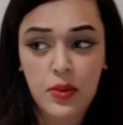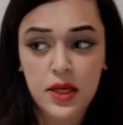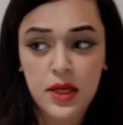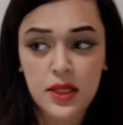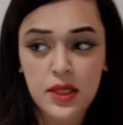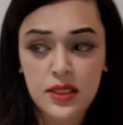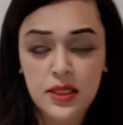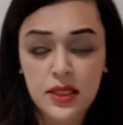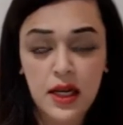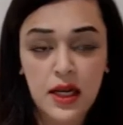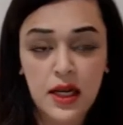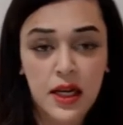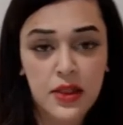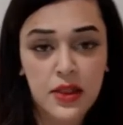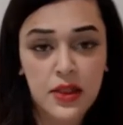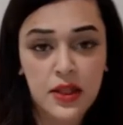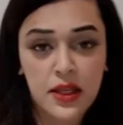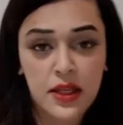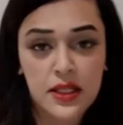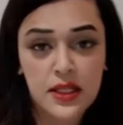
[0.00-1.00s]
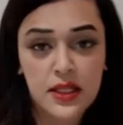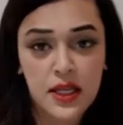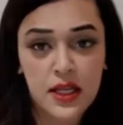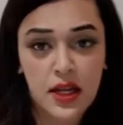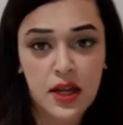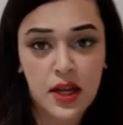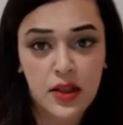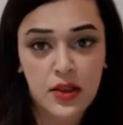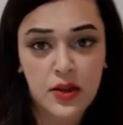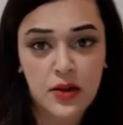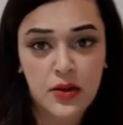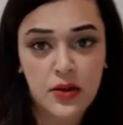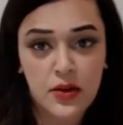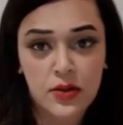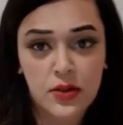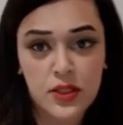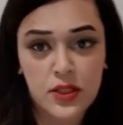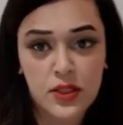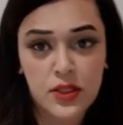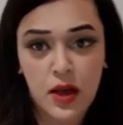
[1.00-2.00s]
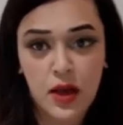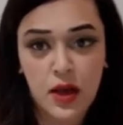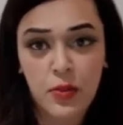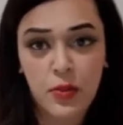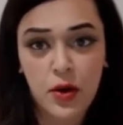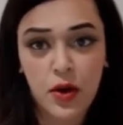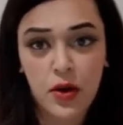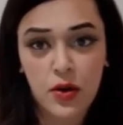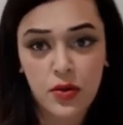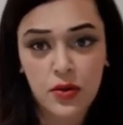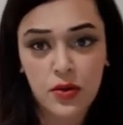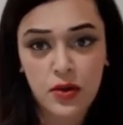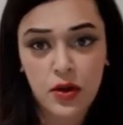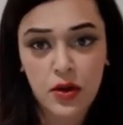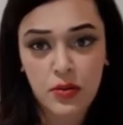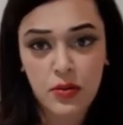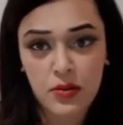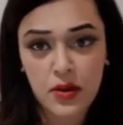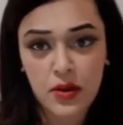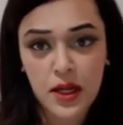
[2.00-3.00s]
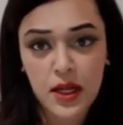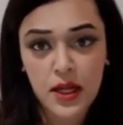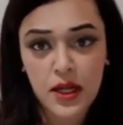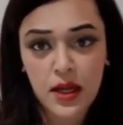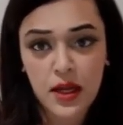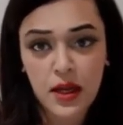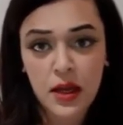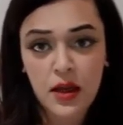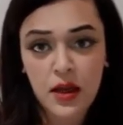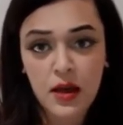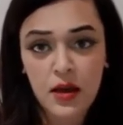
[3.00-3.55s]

Personally, I think it's unethical to set up our own company